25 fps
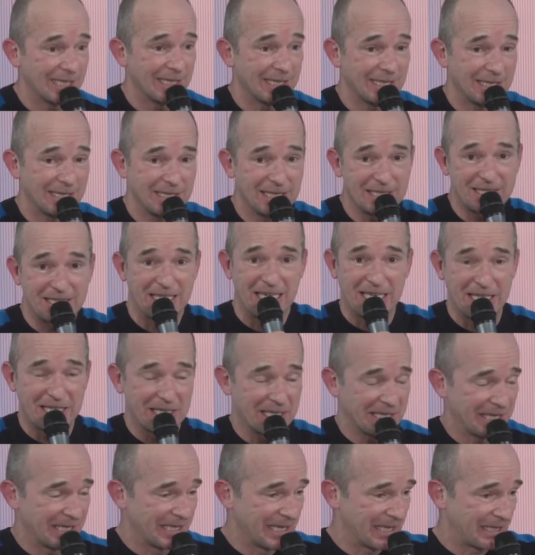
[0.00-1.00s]
let's say,
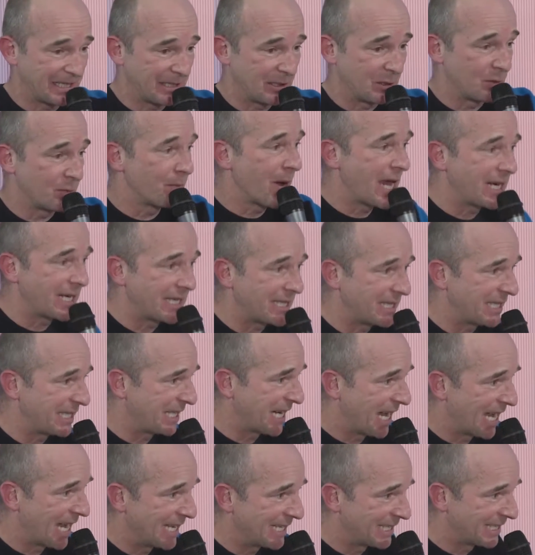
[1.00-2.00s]
like
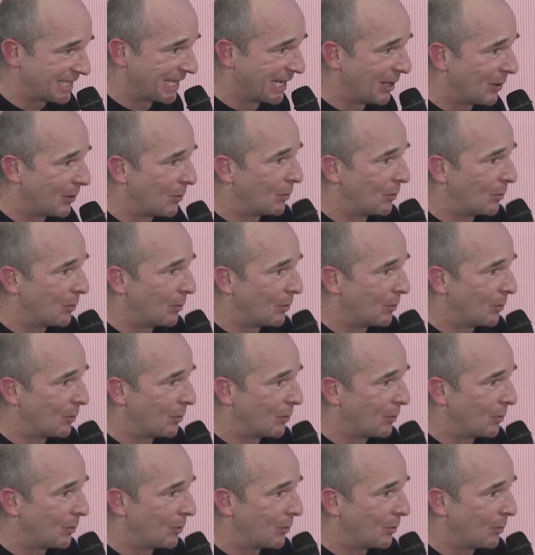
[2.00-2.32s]
humanity as